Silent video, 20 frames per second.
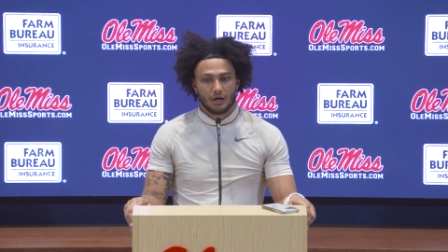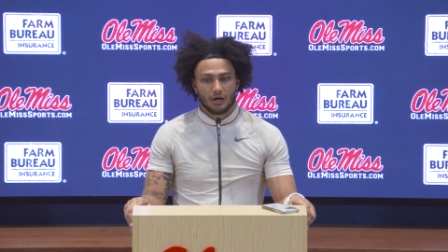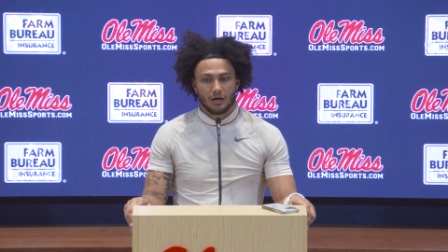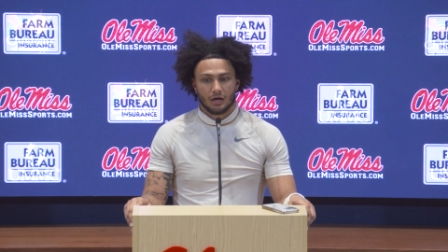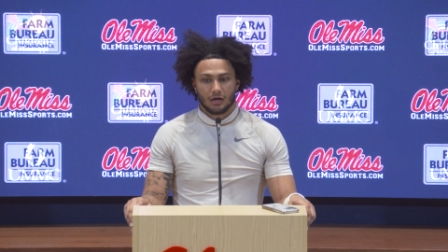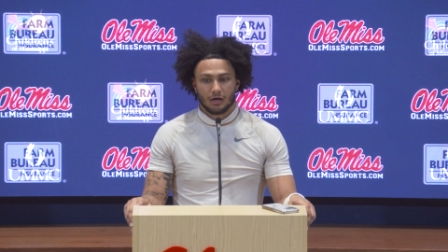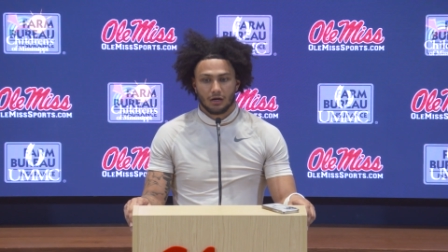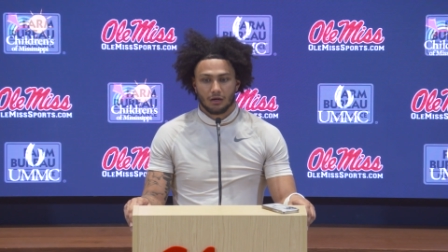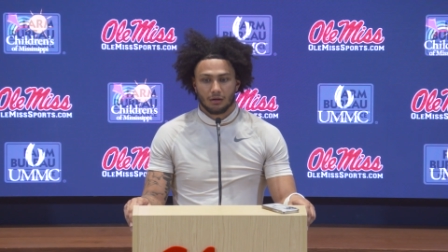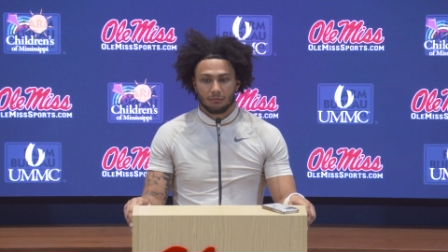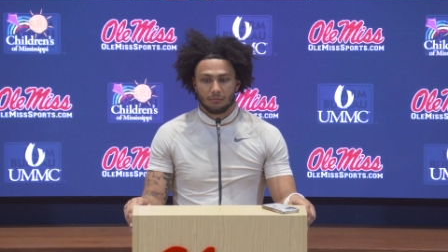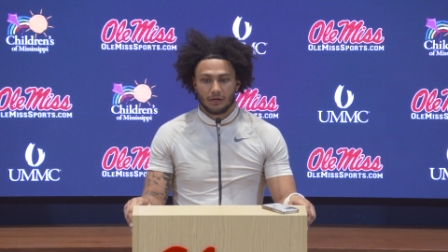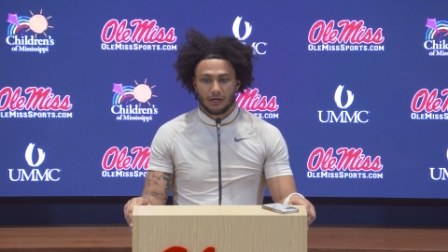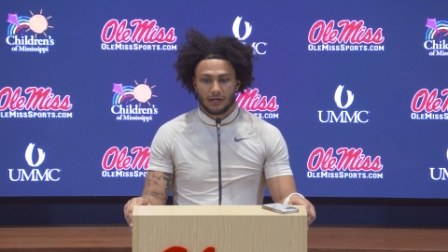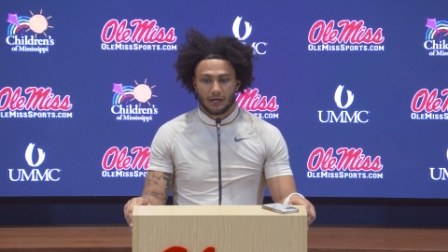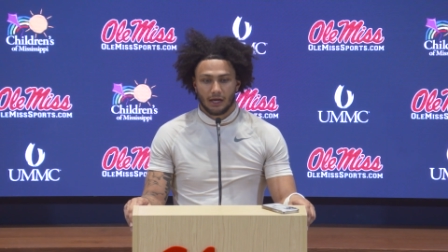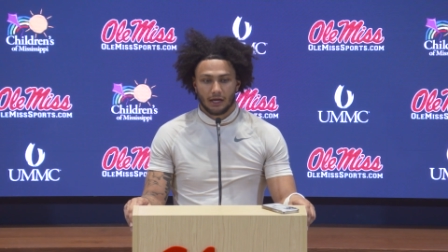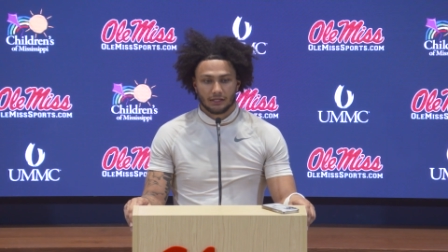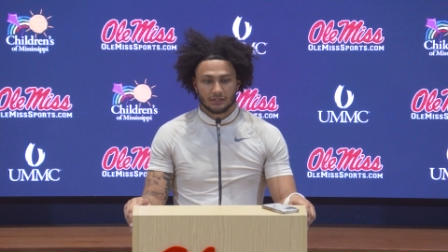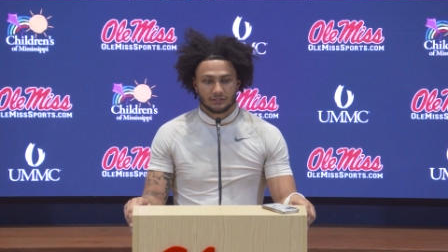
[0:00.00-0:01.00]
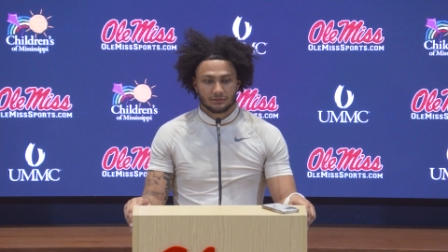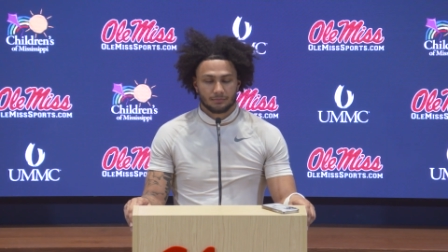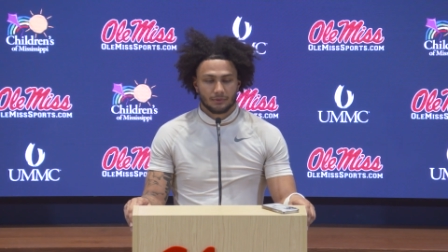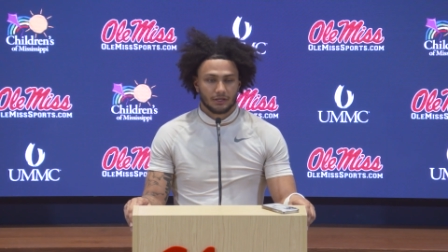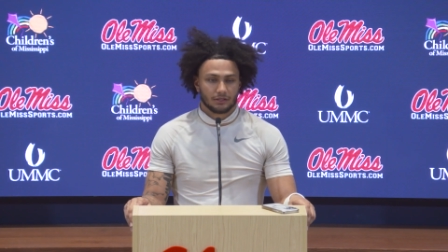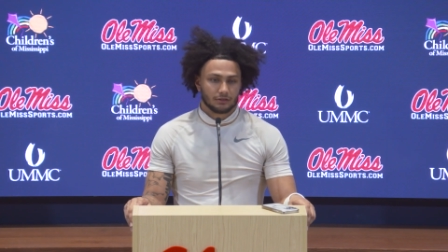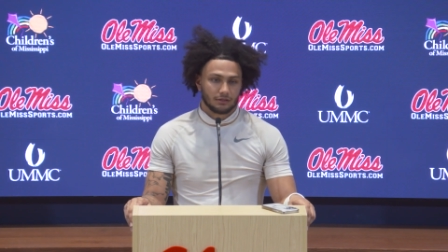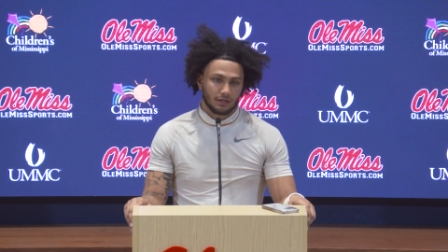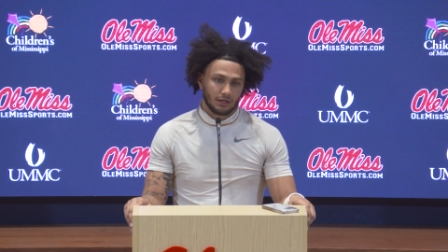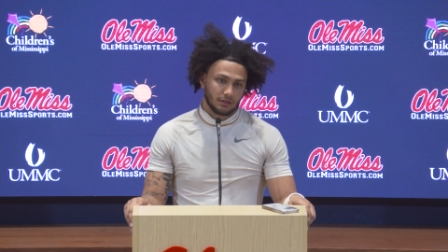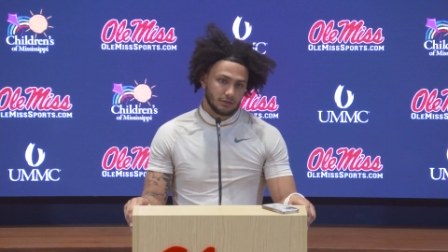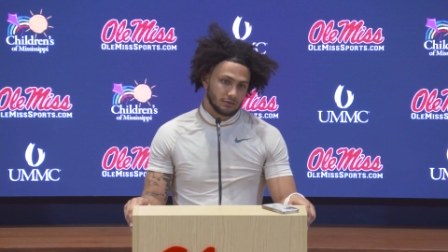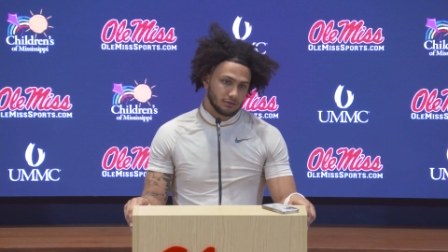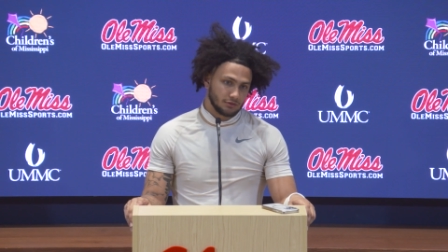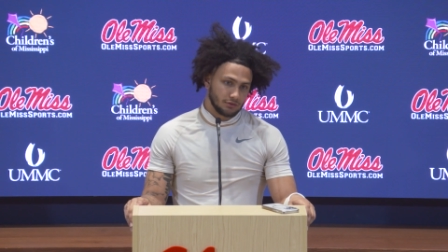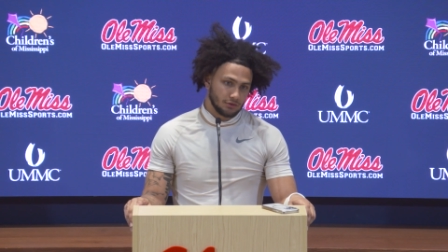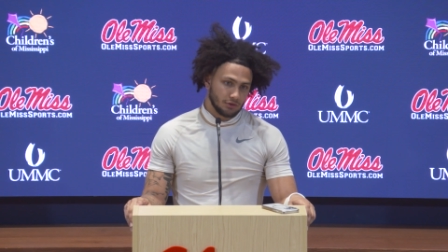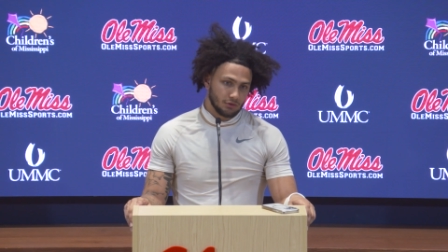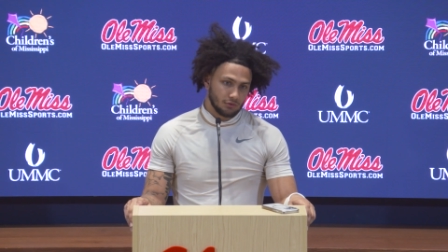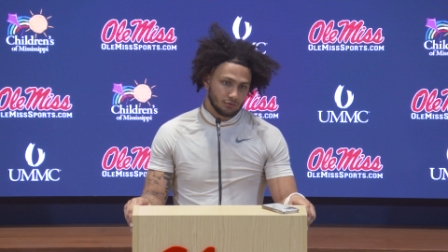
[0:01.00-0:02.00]
Um, and I expect that
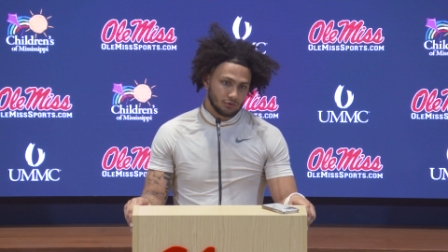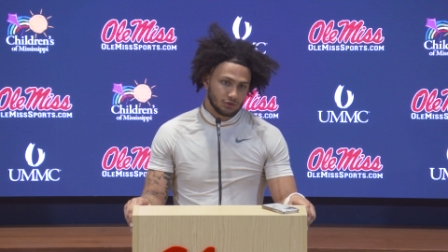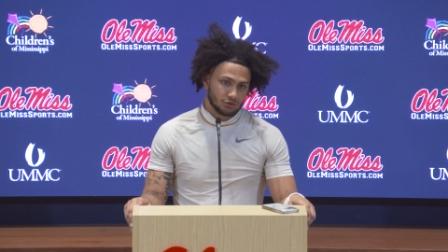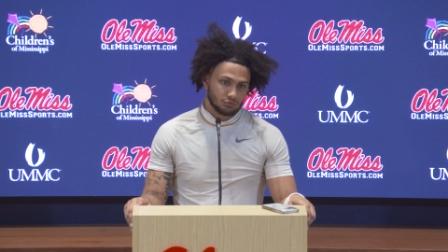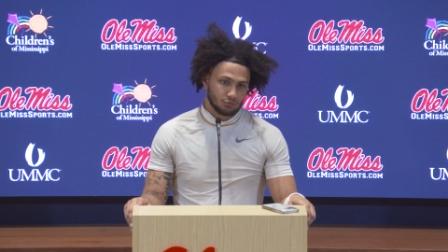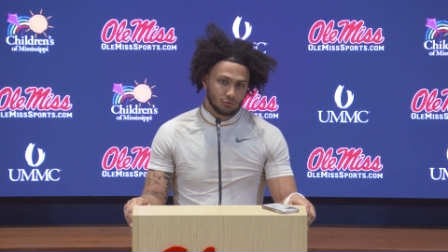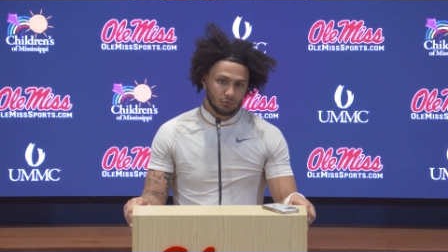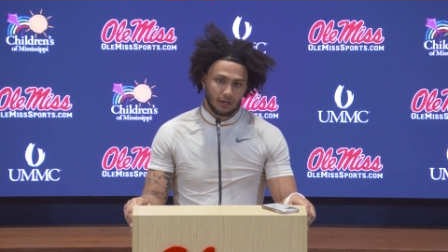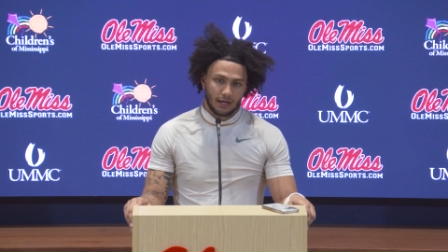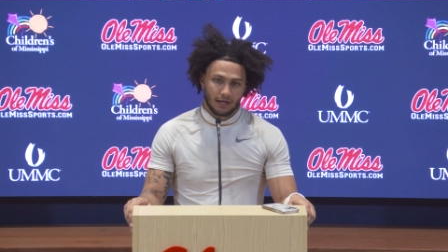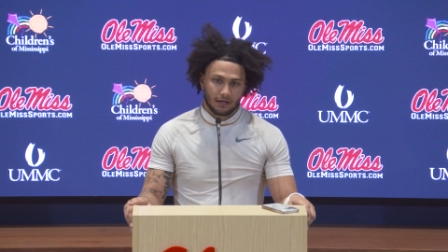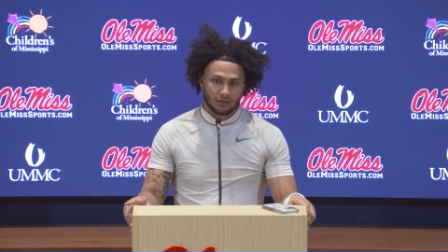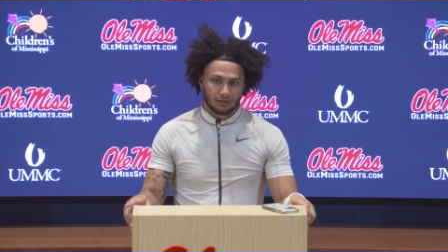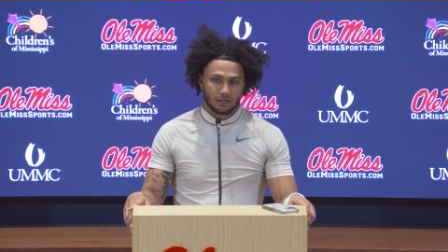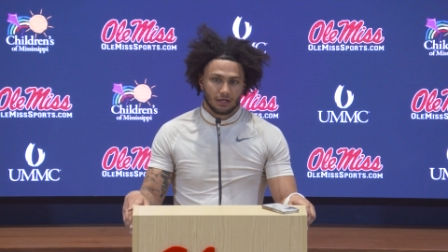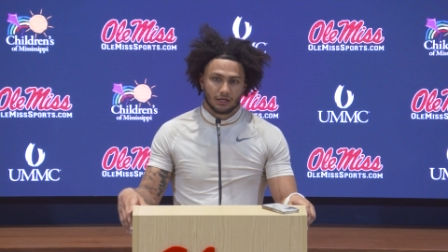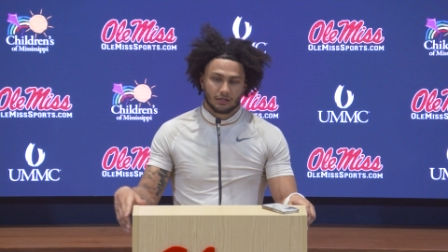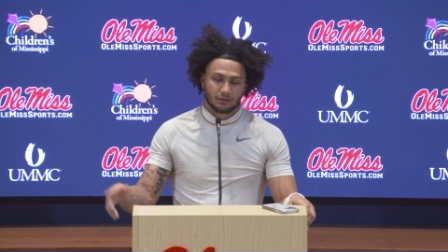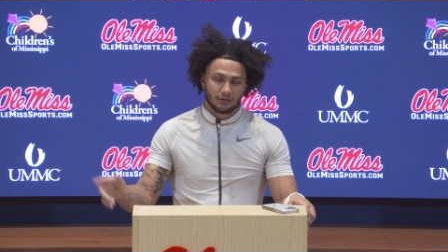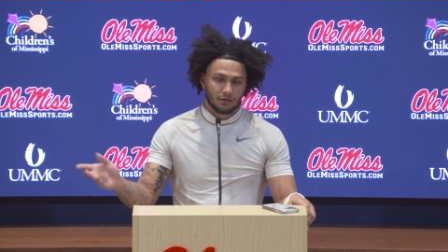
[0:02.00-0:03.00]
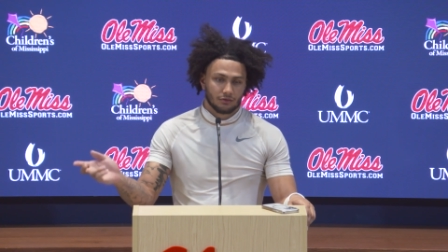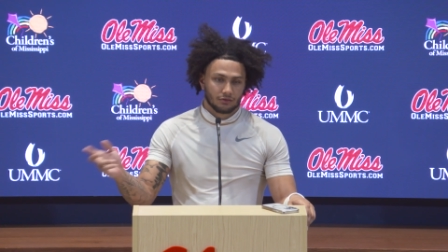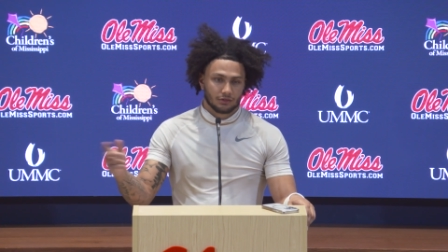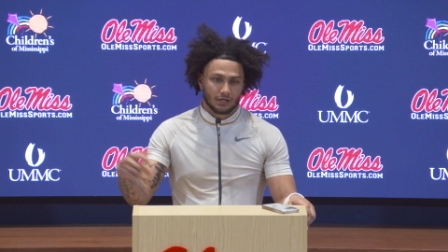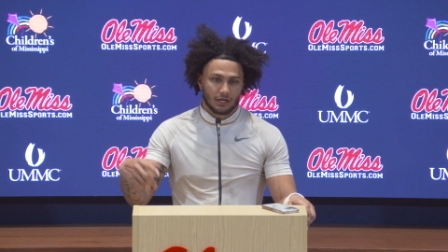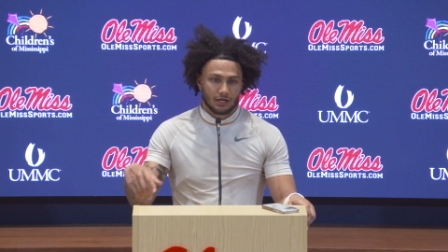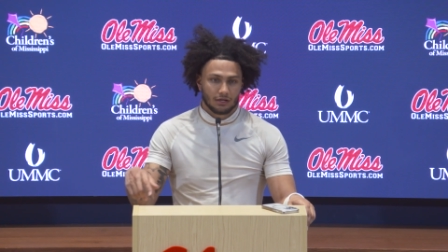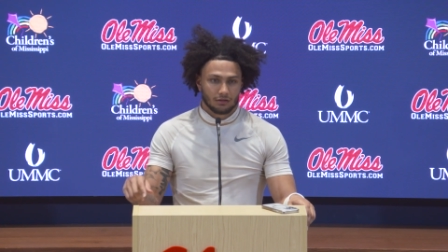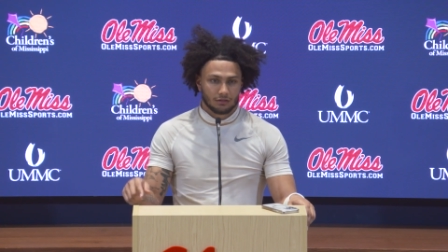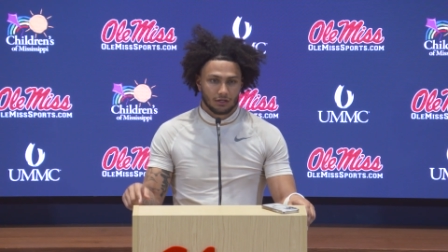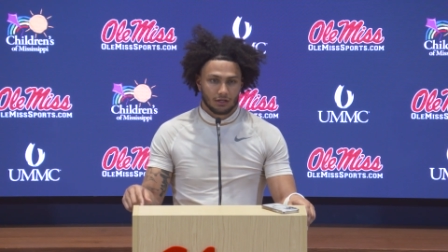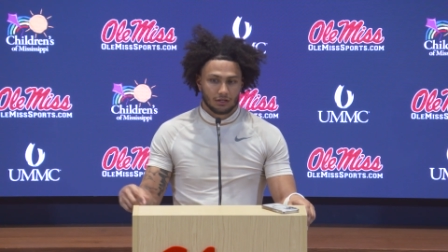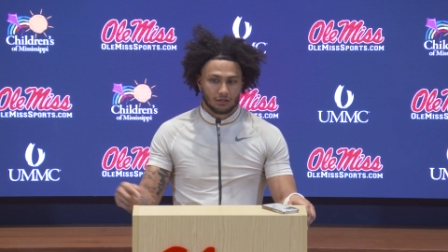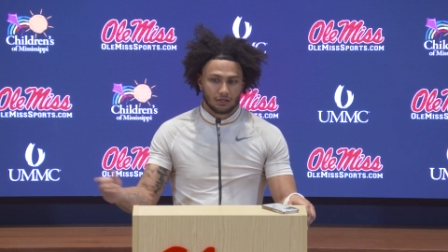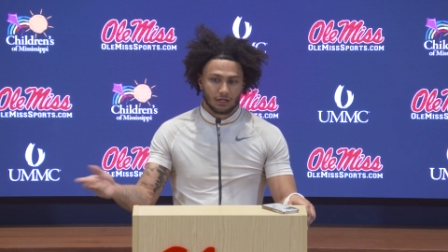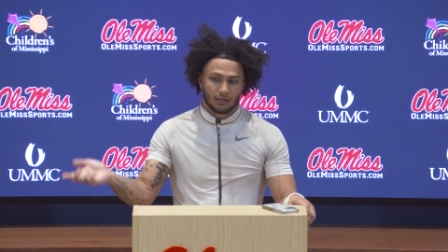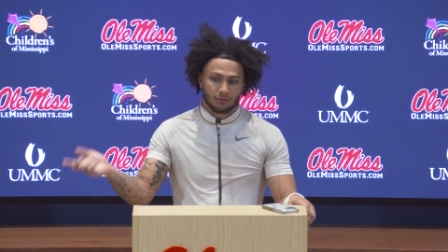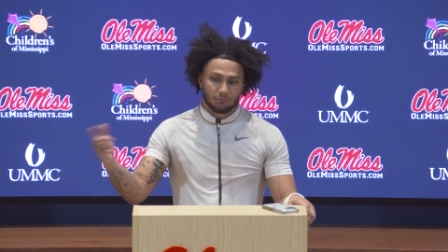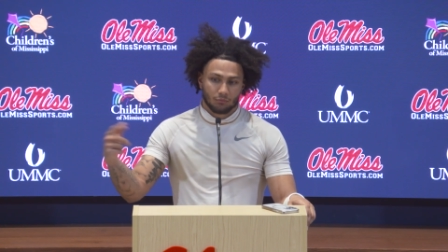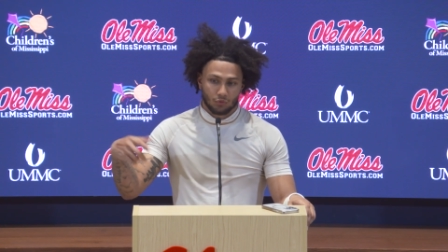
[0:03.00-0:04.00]
you know because we'll add a lot of another guy a lot, a
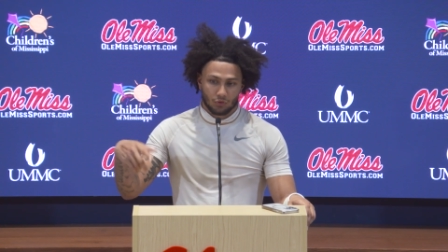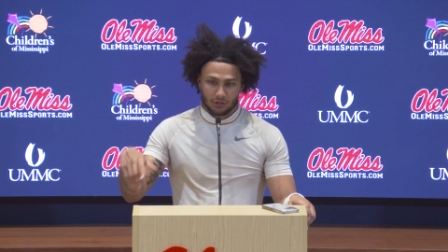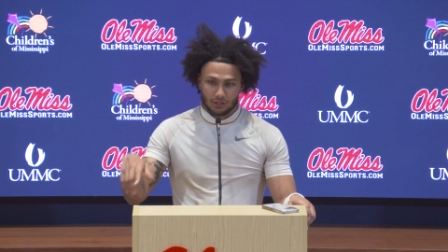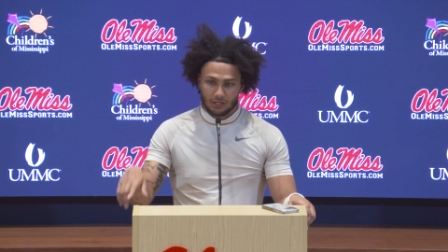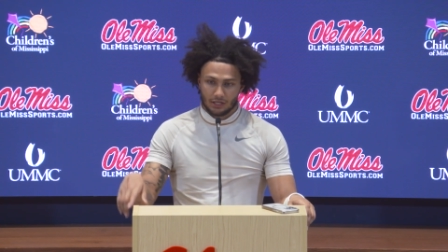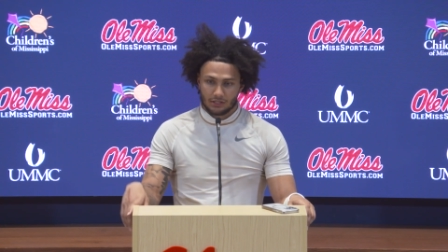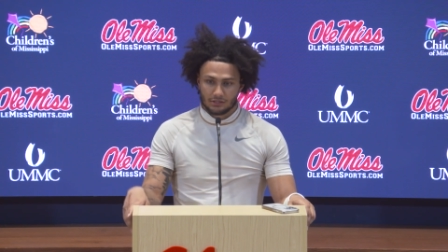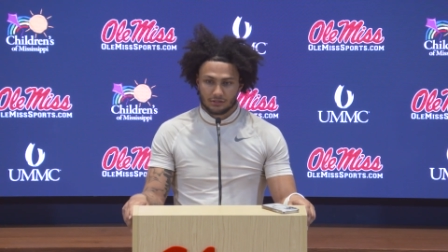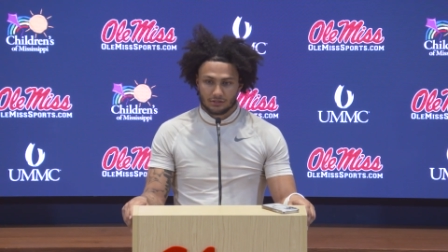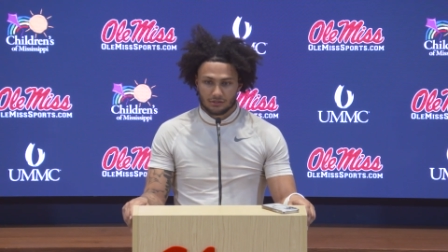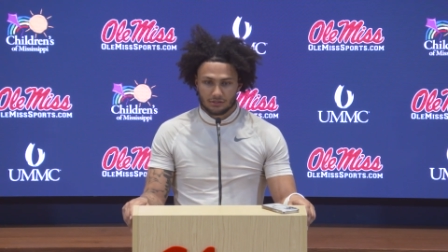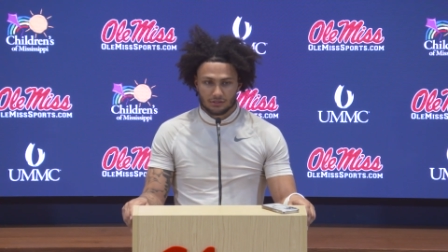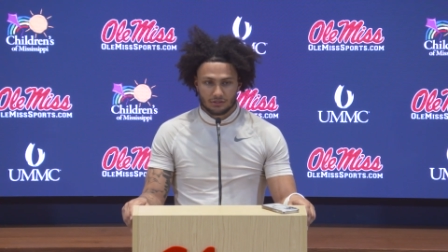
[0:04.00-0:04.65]
lot more guys in